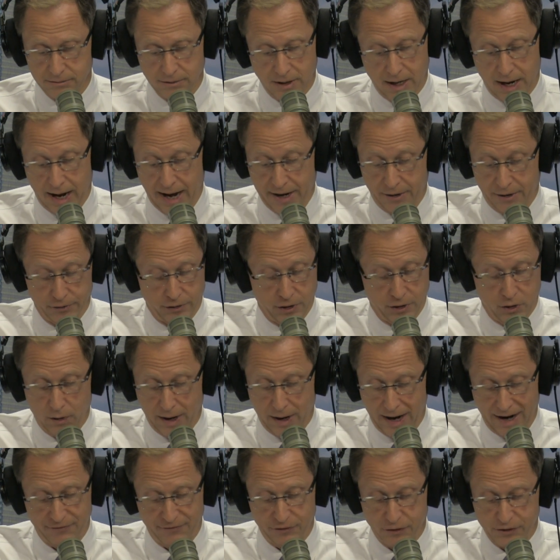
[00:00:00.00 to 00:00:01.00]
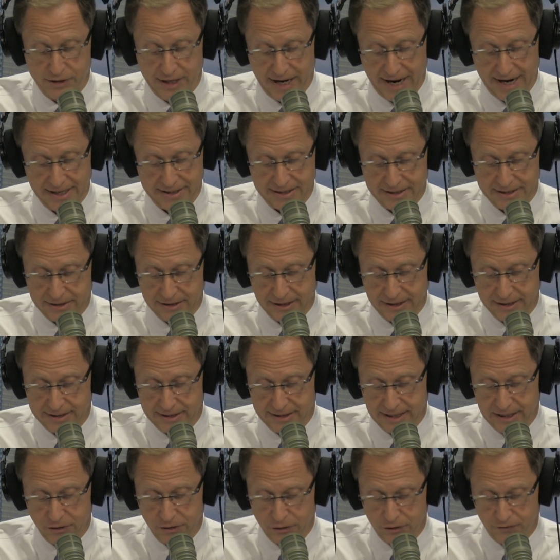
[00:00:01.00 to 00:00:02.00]
I don't know, after taxes, let's
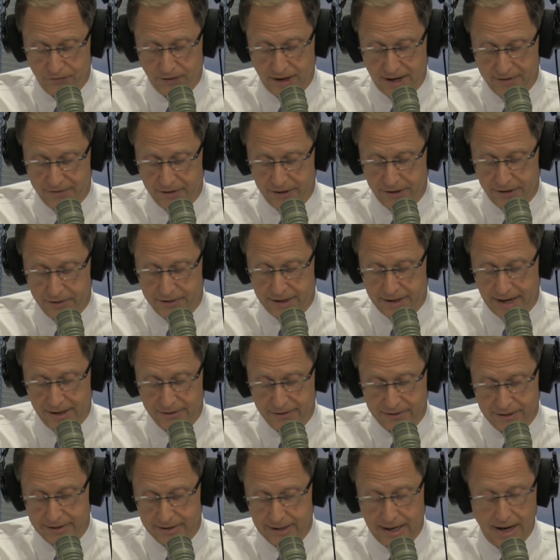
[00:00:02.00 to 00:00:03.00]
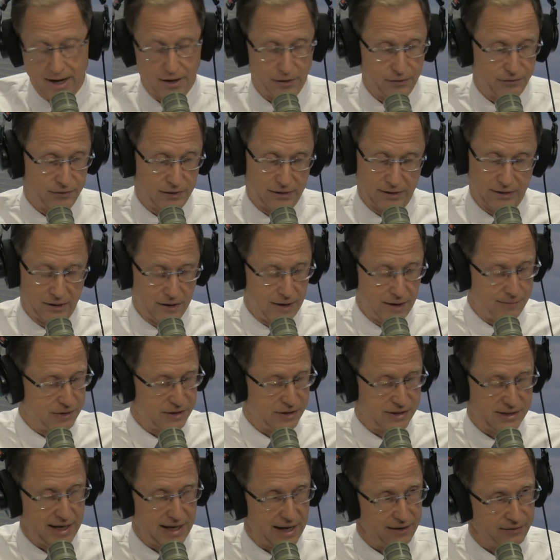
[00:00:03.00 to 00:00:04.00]
say there's $500,000 in there. I'm
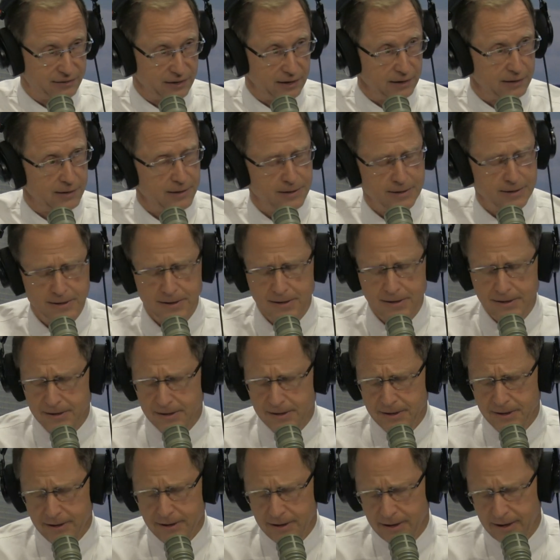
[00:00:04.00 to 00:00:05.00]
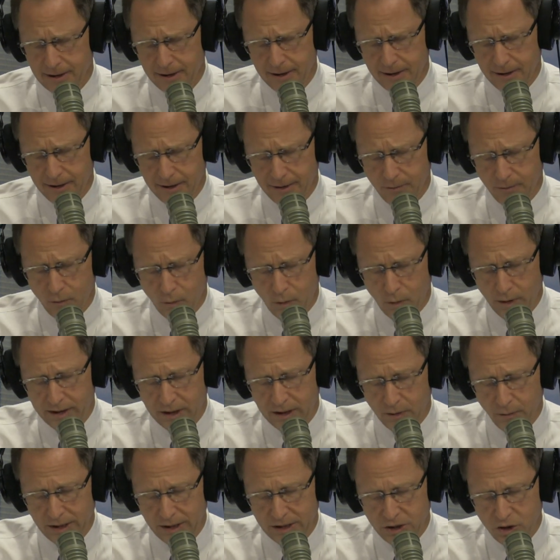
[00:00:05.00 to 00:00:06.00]
just guessing. What
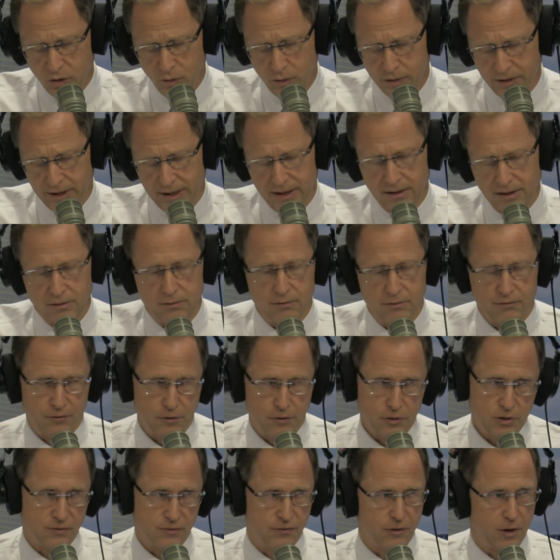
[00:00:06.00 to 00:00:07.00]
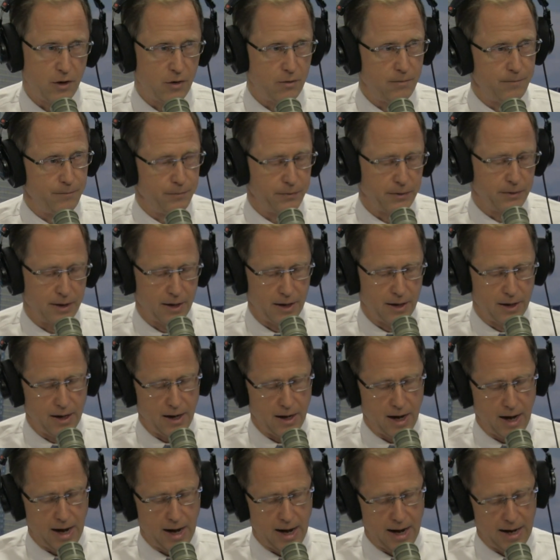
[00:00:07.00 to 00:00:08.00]
can we do with it? First of all,
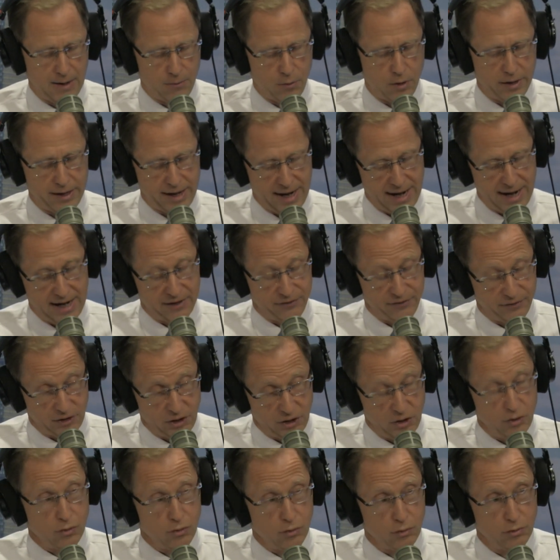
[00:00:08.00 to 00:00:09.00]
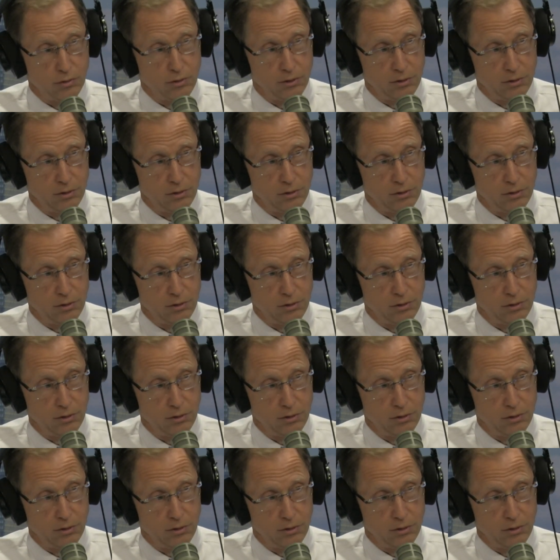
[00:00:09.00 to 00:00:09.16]
I want to ask you,